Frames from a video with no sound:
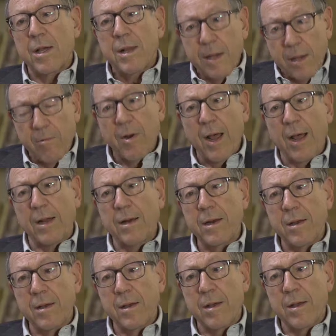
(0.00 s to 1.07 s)
in
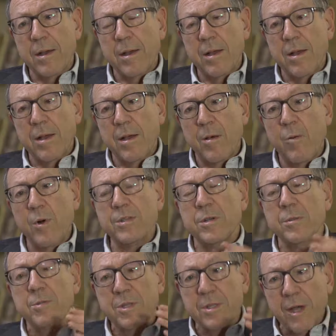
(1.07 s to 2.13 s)
Iran
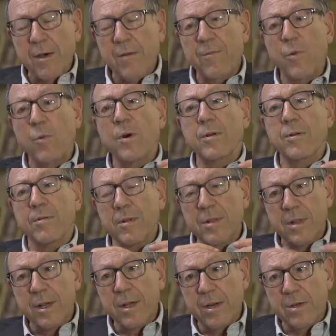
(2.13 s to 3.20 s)
was himself one of
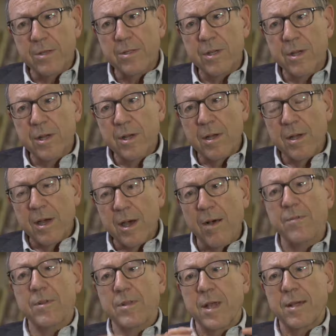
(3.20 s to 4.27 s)
the leaders
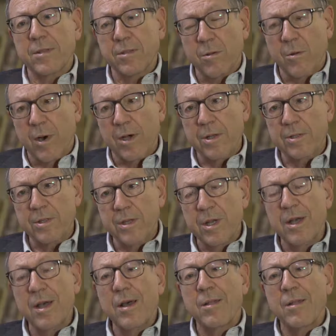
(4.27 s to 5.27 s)
of the death squads.